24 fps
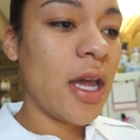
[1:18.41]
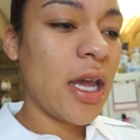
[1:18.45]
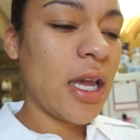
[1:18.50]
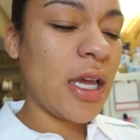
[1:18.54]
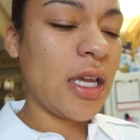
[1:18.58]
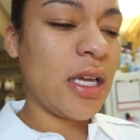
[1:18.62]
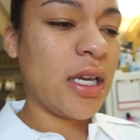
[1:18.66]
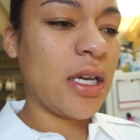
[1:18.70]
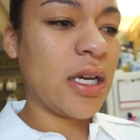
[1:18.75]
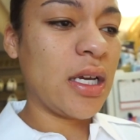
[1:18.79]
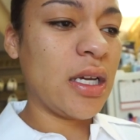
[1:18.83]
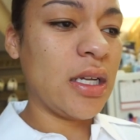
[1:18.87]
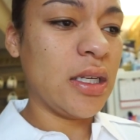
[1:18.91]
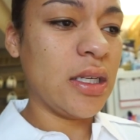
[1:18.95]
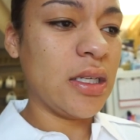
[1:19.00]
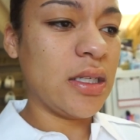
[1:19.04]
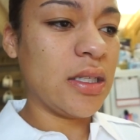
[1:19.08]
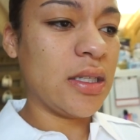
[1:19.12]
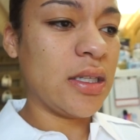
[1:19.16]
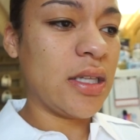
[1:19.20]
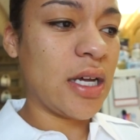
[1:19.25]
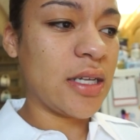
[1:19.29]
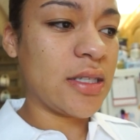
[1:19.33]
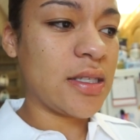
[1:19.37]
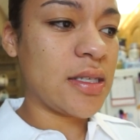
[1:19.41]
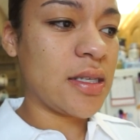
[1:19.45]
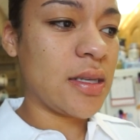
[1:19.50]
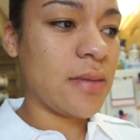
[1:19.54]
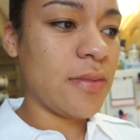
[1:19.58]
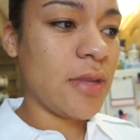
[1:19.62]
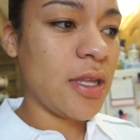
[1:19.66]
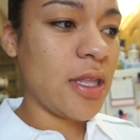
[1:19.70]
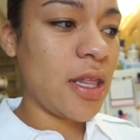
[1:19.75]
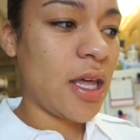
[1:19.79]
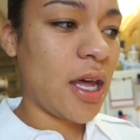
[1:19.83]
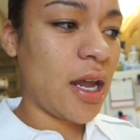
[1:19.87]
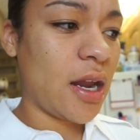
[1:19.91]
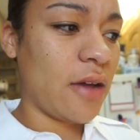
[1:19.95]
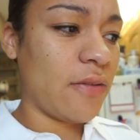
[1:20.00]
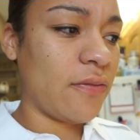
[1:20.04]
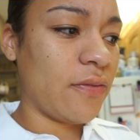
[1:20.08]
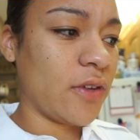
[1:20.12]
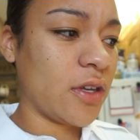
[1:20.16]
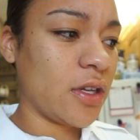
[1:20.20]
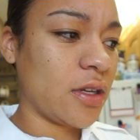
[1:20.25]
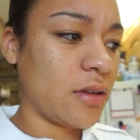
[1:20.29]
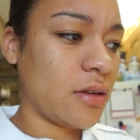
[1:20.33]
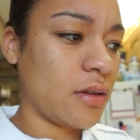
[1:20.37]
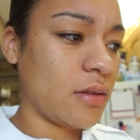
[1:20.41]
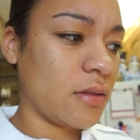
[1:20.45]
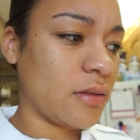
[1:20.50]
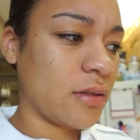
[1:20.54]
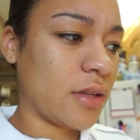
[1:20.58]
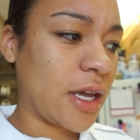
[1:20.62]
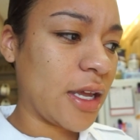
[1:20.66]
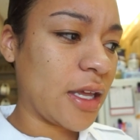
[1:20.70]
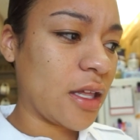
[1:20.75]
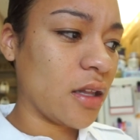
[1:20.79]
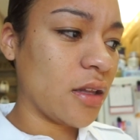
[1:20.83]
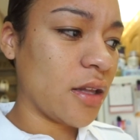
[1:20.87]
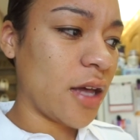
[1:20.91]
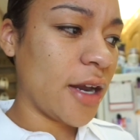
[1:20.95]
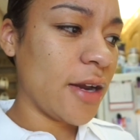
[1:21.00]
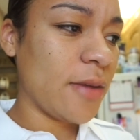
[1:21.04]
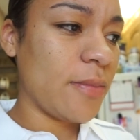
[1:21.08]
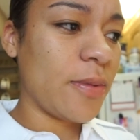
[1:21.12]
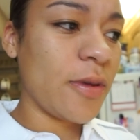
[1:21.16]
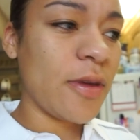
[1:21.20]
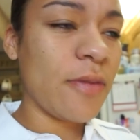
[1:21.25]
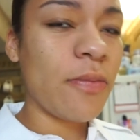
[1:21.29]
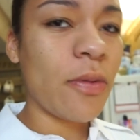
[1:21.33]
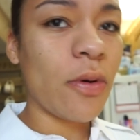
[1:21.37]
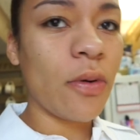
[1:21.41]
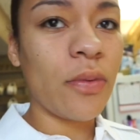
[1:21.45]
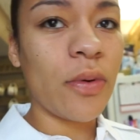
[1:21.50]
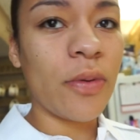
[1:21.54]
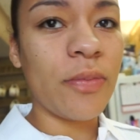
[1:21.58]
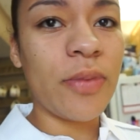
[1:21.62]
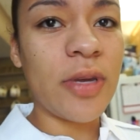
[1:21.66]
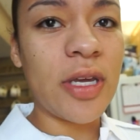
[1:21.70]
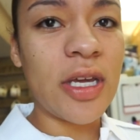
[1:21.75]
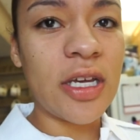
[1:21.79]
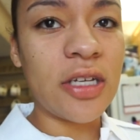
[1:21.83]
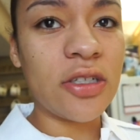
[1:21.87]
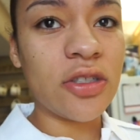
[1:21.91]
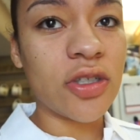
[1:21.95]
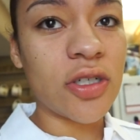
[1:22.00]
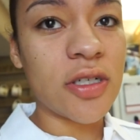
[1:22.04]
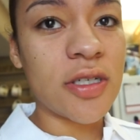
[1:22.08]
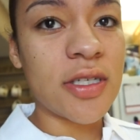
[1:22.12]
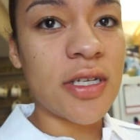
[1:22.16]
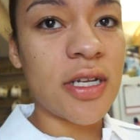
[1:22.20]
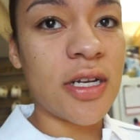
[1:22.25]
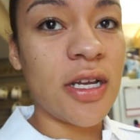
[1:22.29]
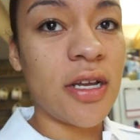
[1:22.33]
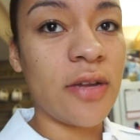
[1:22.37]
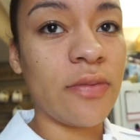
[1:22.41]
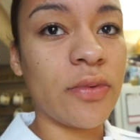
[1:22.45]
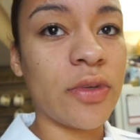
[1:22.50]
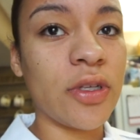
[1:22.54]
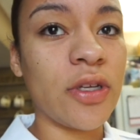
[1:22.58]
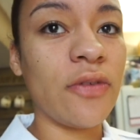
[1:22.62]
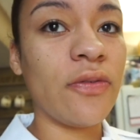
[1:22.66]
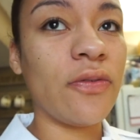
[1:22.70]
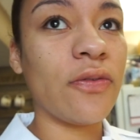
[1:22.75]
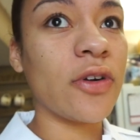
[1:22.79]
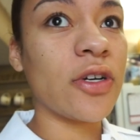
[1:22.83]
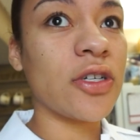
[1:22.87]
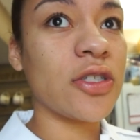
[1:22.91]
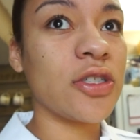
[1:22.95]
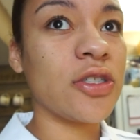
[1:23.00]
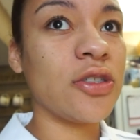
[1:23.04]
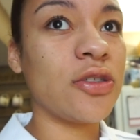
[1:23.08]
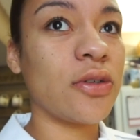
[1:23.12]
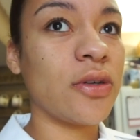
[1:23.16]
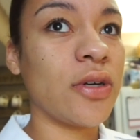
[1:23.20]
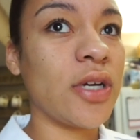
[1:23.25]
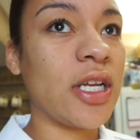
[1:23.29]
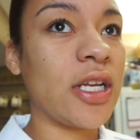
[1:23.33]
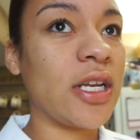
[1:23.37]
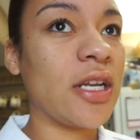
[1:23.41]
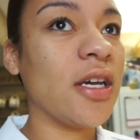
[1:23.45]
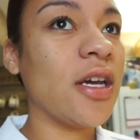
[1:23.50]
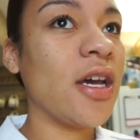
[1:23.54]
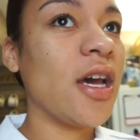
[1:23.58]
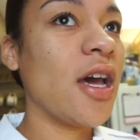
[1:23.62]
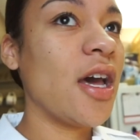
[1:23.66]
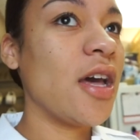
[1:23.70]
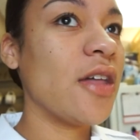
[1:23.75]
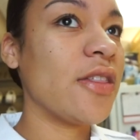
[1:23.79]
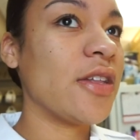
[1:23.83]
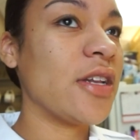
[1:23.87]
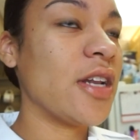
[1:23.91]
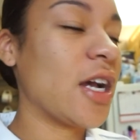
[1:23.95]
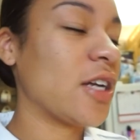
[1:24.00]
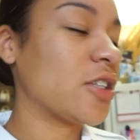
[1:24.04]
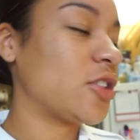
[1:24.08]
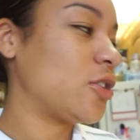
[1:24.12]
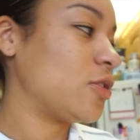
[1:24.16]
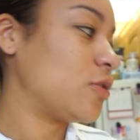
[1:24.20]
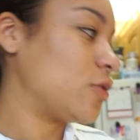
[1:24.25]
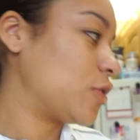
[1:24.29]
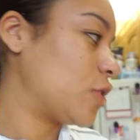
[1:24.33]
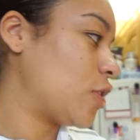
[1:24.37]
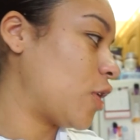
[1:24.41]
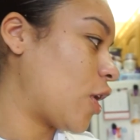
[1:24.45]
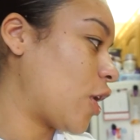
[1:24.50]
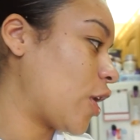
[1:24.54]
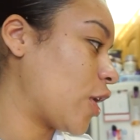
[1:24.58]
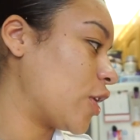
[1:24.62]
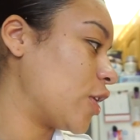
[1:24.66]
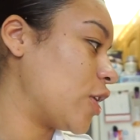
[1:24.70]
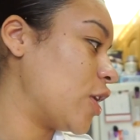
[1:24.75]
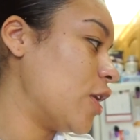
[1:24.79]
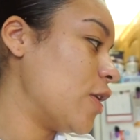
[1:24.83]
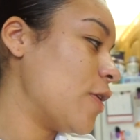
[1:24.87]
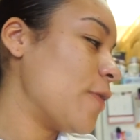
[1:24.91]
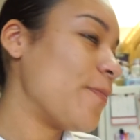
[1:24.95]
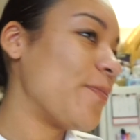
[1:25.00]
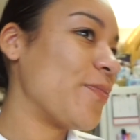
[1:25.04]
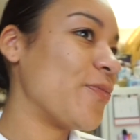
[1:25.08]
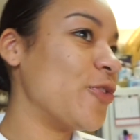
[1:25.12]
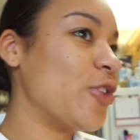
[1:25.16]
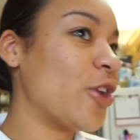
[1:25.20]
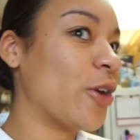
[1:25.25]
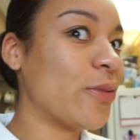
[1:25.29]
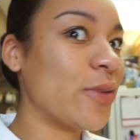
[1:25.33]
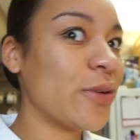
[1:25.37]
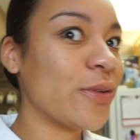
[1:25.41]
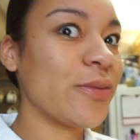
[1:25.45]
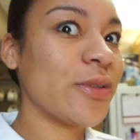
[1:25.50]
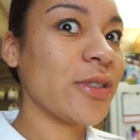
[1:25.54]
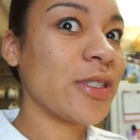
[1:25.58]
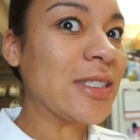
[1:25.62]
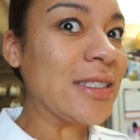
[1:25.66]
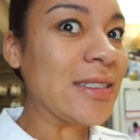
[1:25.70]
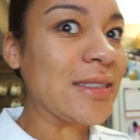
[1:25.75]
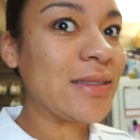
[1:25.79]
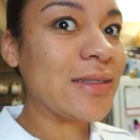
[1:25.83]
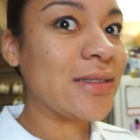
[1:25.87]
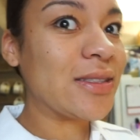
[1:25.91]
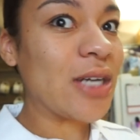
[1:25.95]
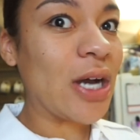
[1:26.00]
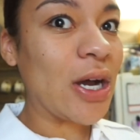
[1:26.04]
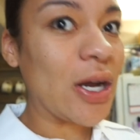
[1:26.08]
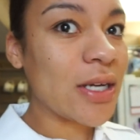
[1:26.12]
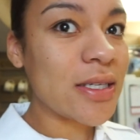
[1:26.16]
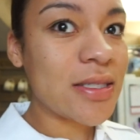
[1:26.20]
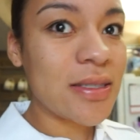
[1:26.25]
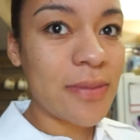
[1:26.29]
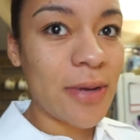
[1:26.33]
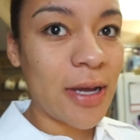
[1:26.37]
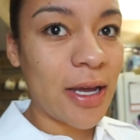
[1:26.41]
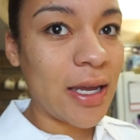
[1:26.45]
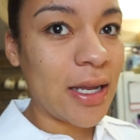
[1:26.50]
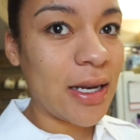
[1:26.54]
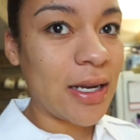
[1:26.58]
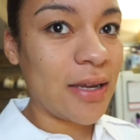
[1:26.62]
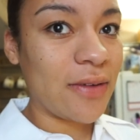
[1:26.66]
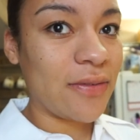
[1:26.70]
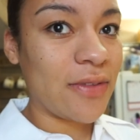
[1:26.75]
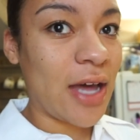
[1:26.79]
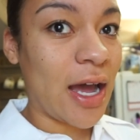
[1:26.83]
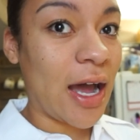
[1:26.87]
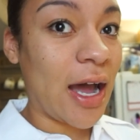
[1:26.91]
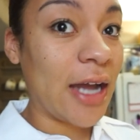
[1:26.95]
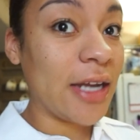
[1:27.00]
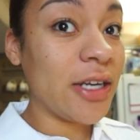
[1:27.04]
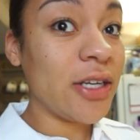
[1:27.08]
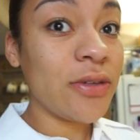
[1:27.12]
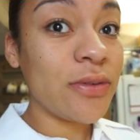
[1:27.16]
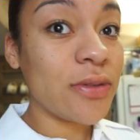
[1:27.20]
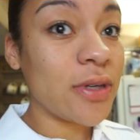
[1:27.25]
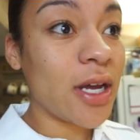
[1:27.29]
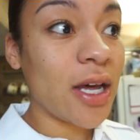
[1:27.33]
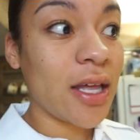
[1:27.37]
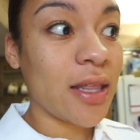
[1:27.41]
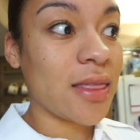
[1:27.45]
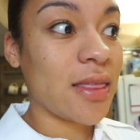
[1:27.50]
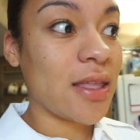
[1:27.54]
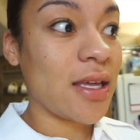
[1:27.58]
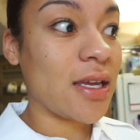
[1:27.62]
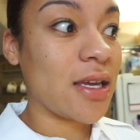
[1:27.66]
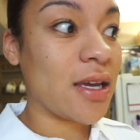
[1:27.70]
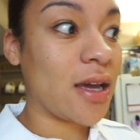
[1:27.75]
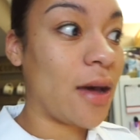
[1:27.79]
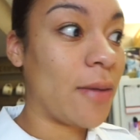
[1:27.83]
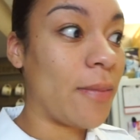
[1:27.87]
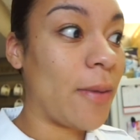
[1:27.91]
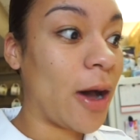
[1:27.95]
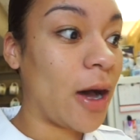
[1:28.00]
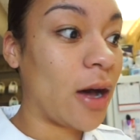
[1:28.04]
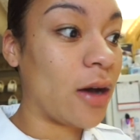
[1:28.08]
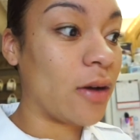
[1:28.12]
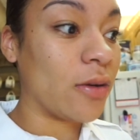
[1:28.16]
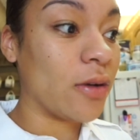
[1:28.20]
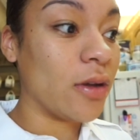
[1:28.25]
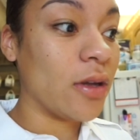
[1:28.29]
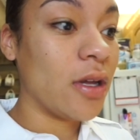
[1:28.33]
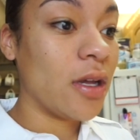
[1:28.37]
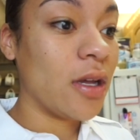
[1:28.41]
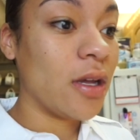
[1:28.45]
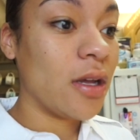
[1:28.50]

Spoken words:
and that's something that I feel like a lot of people would be interested in. When you first join the National Guard, no one really talks about any of that. I knew nothing about